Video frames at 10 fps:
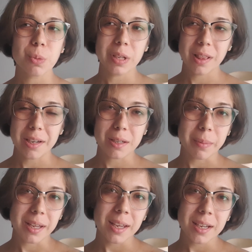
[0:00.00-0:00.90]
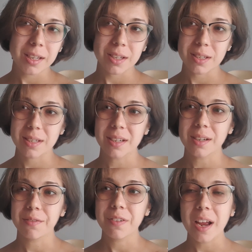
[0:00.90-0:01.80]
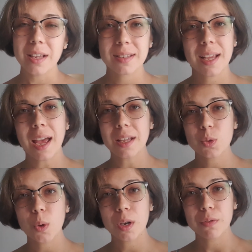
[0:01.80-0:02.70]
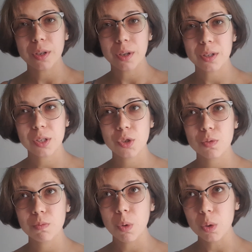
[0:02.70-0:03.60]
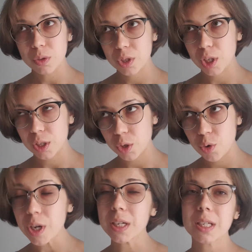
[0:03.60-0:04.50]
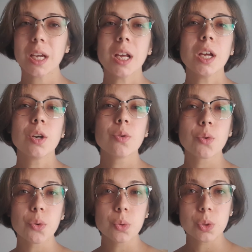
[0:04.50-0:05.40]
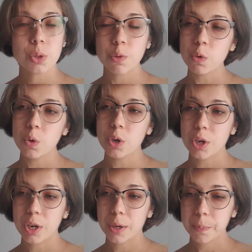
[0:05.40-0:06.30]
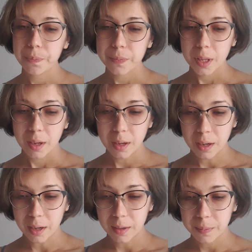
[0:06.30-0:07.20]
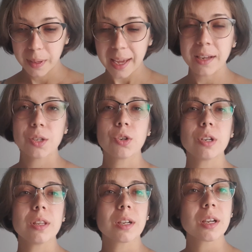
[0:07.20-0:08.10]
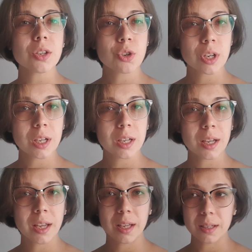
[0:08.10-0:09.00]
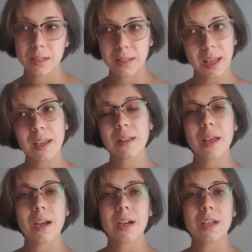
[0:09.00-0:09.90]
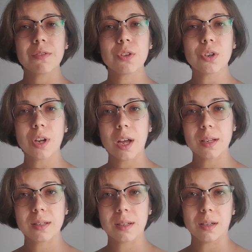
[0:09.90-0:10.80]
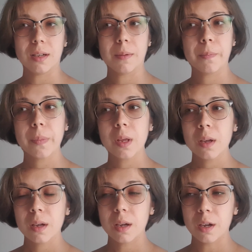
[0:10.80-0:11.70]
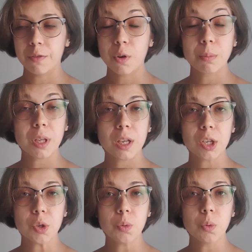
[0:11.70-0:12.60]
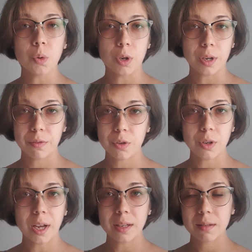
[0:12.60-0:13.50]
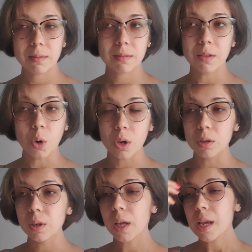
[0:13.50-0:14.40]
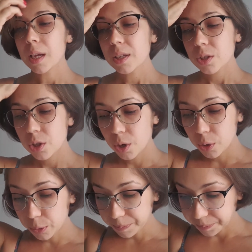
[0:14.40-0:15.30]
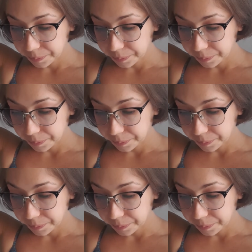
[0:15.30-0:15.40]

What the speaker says: with letting me in because France has one of the most strict rules for entering the country and staying there if you're not from the EU or if you're not local. So